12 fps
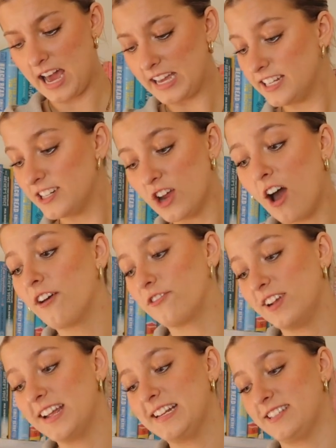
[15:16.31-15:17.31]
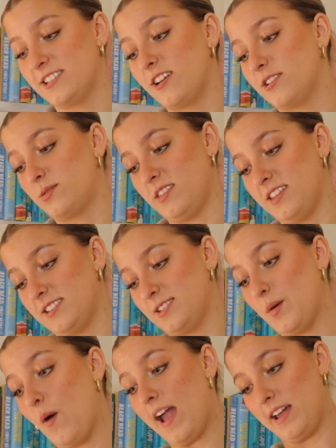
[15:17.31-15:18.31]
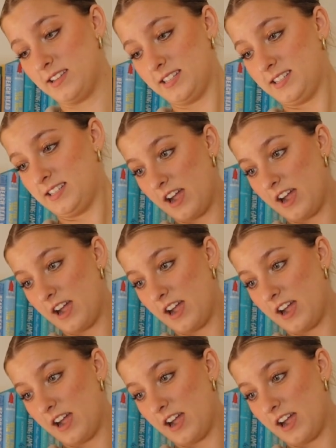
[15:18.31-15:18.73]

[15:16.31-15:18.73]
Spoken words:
I did not read It Starts With Us twice.